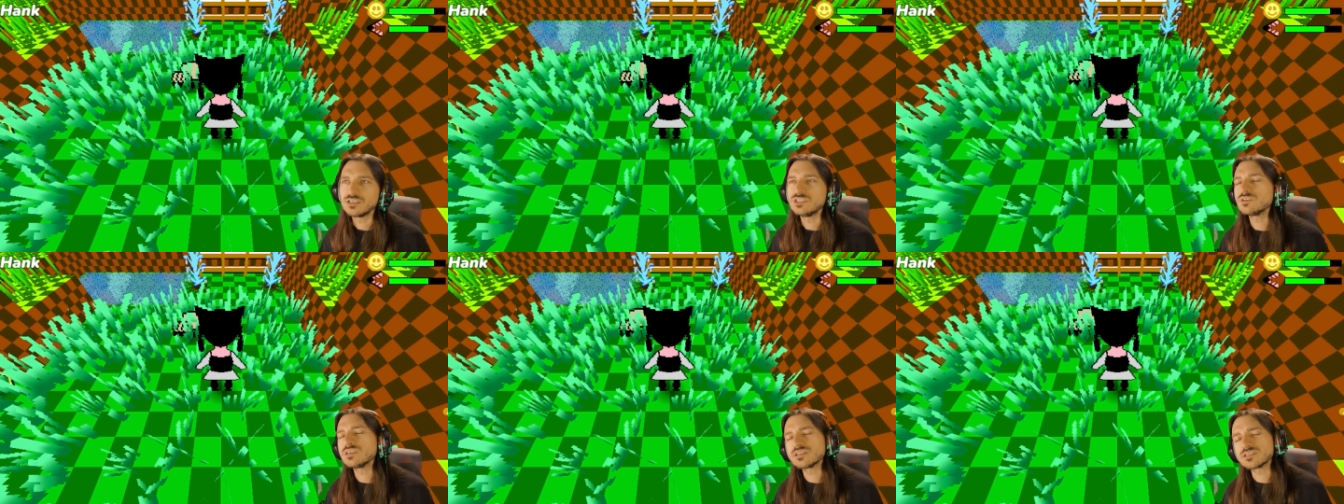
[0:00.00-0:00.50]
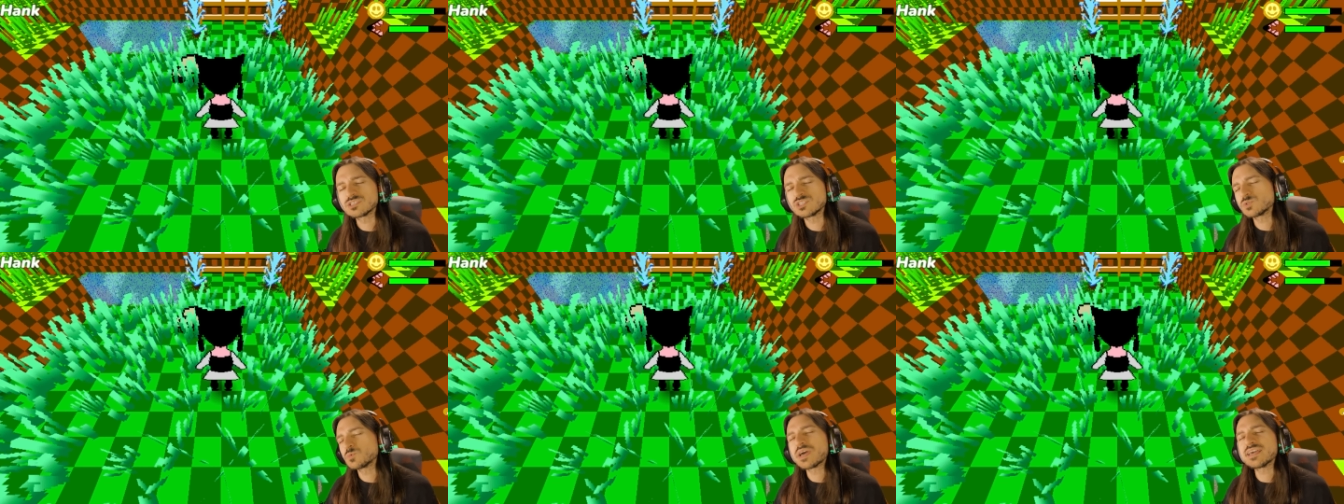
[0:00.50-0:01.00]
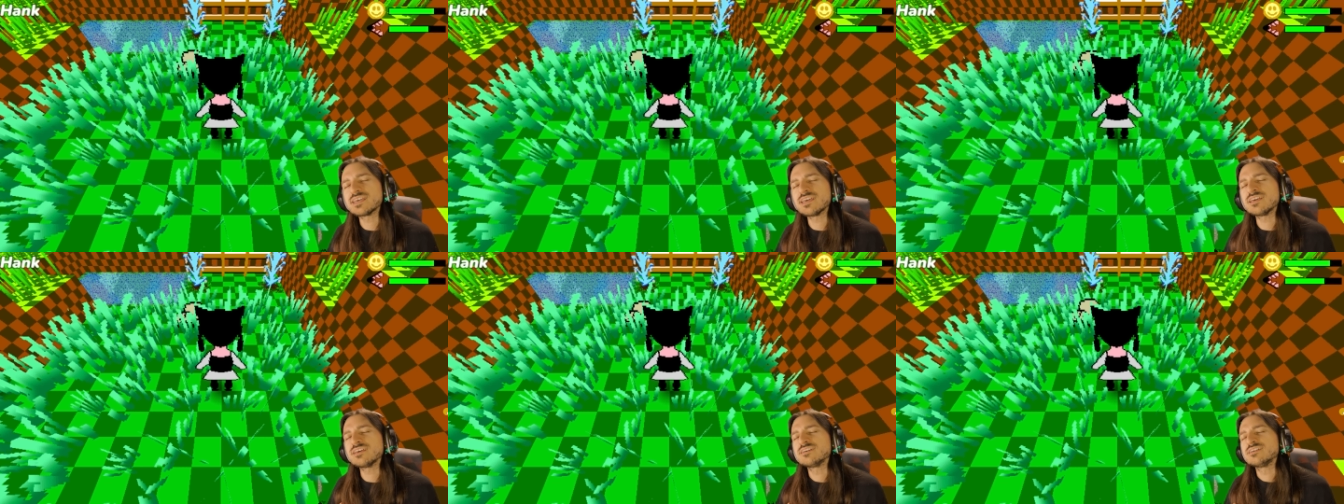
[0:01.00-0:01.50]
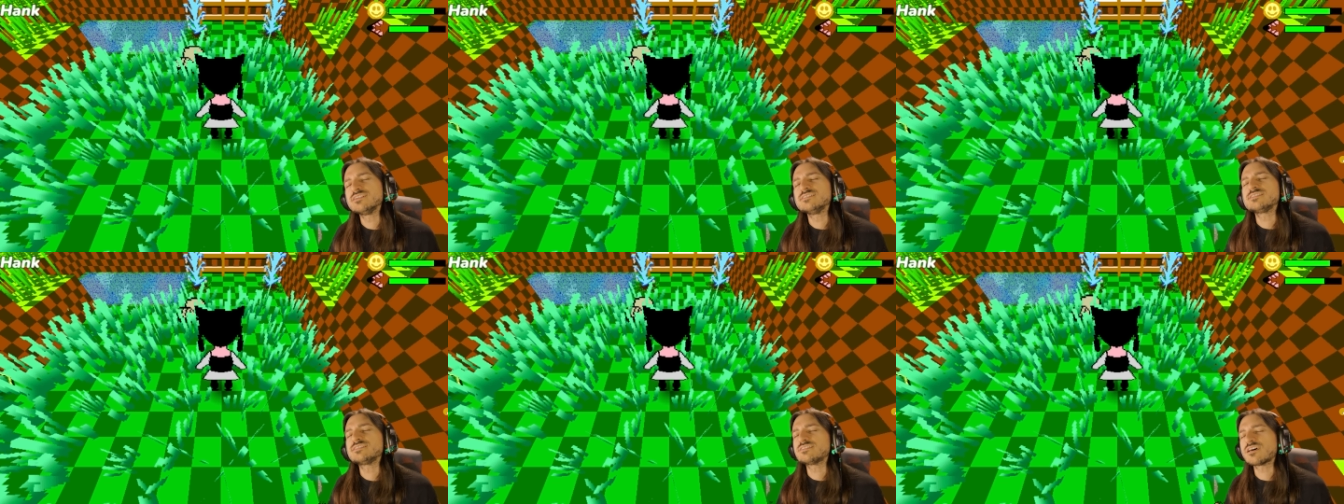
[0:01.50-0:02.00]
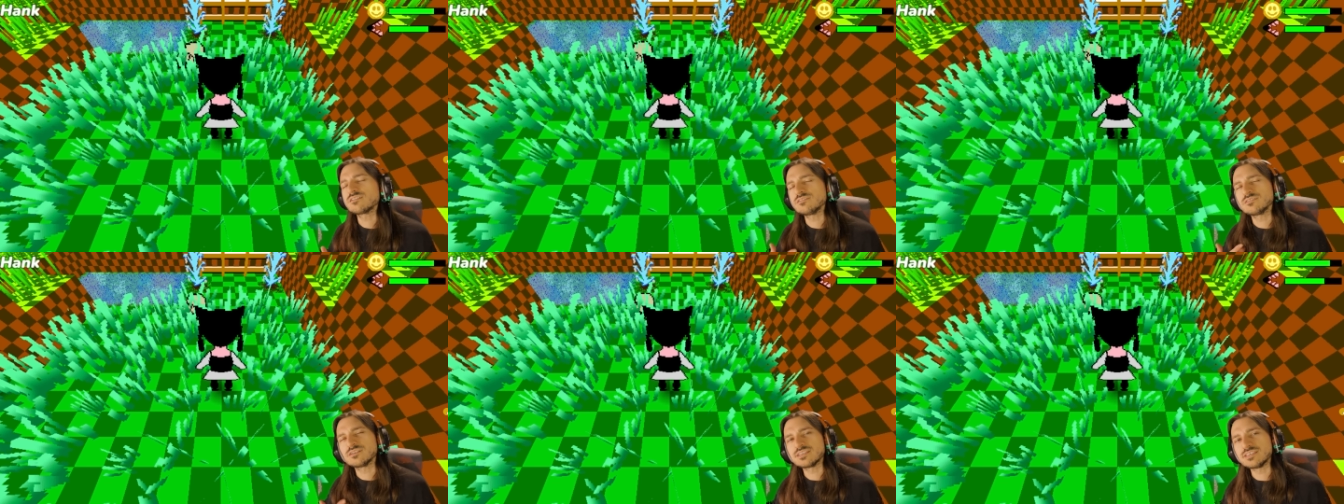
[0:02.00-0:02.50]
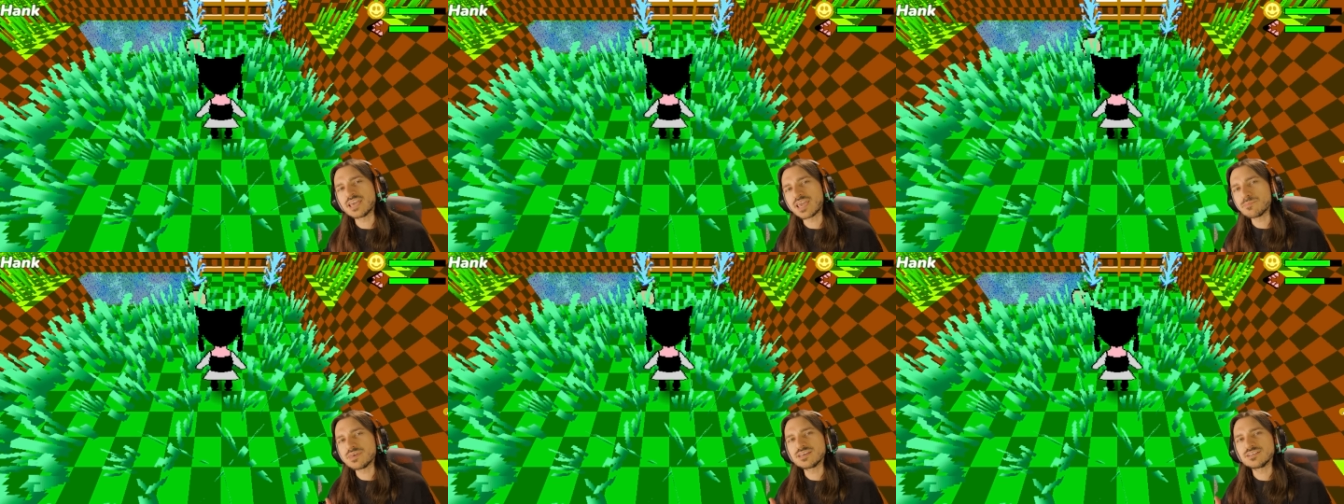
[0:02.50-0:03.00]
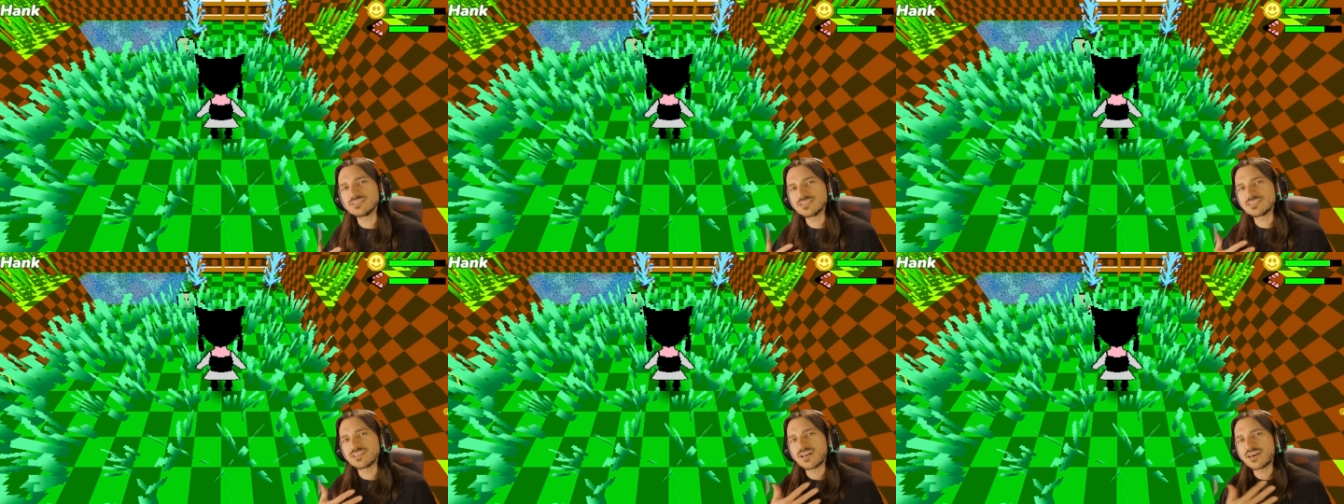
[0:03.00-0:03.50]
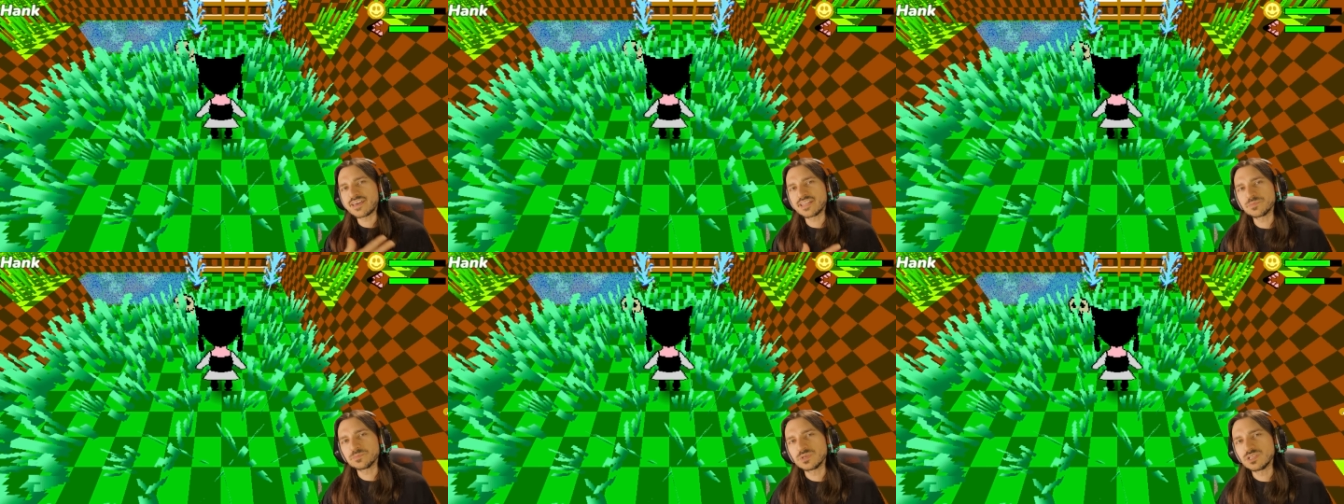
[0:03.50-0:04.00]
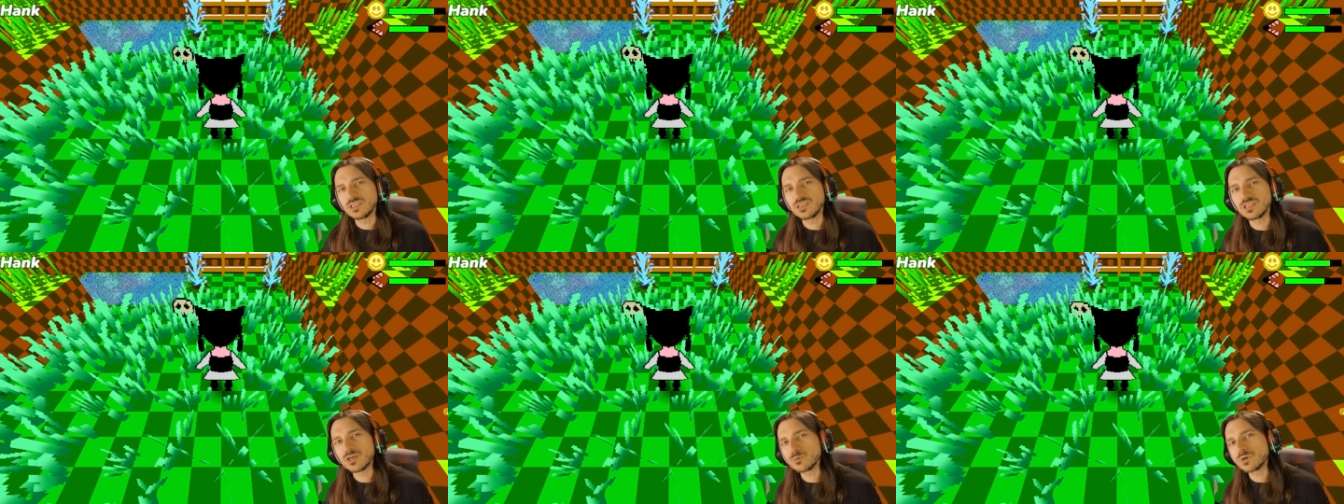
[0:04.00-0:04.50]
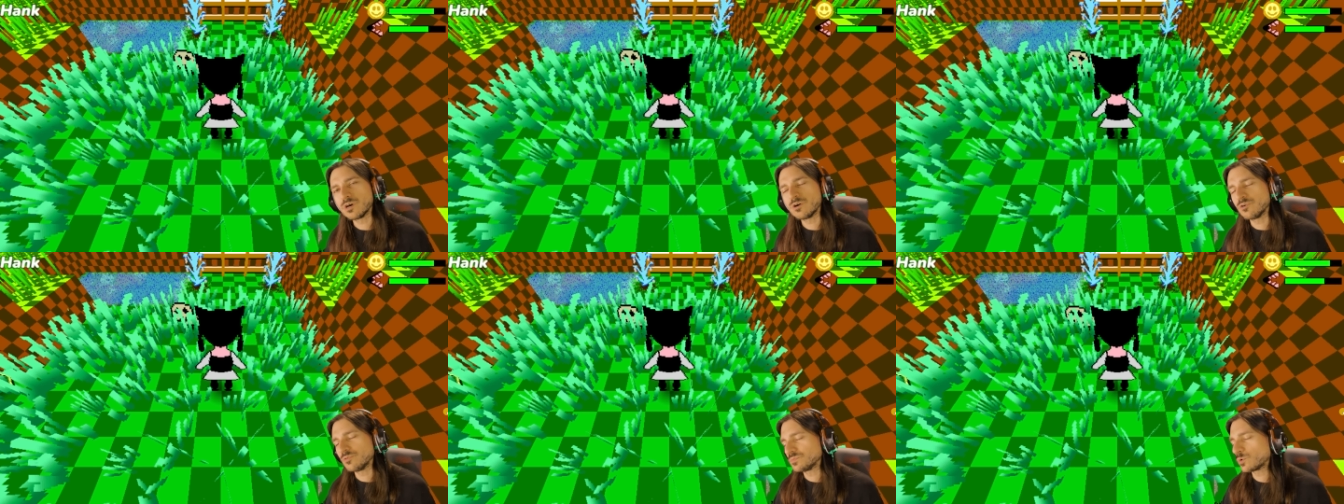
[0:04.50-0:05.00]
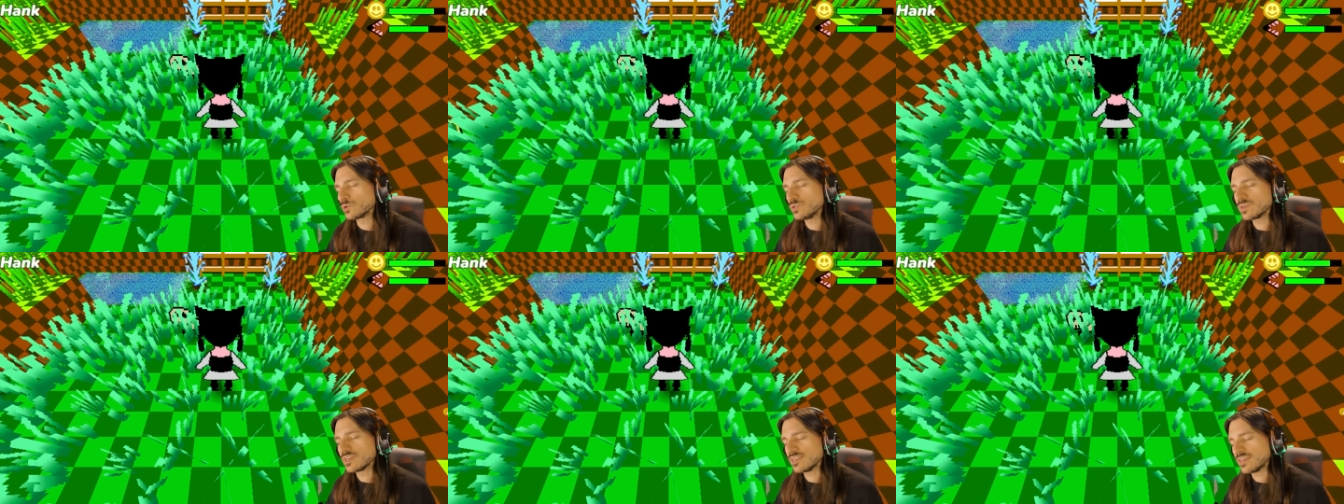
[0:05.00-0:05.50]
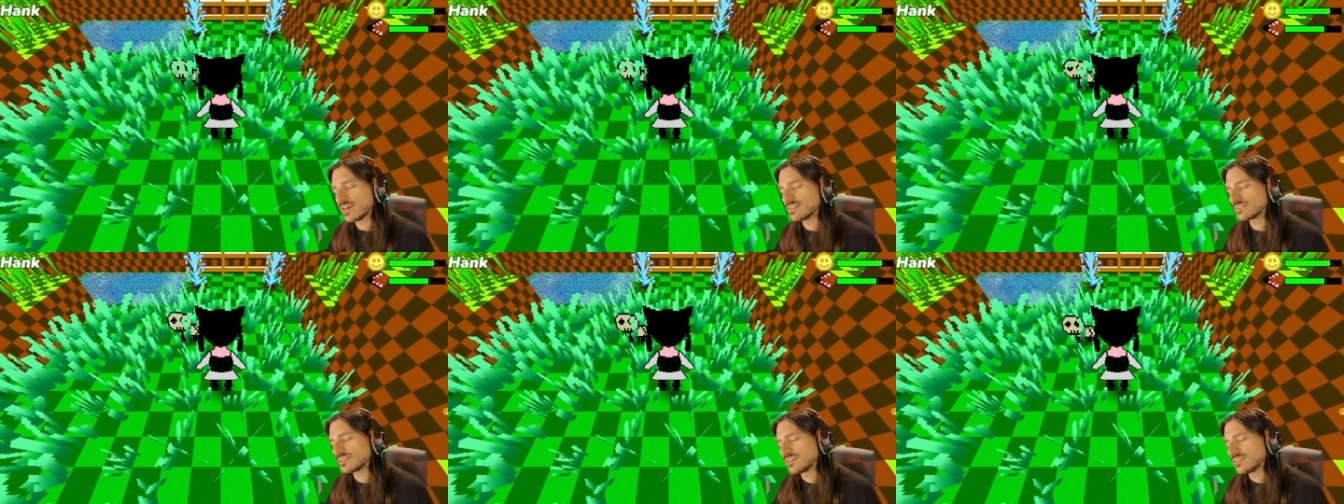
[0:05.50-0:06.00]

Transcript: You can get a swanky, subtle gaming design logo, or you can get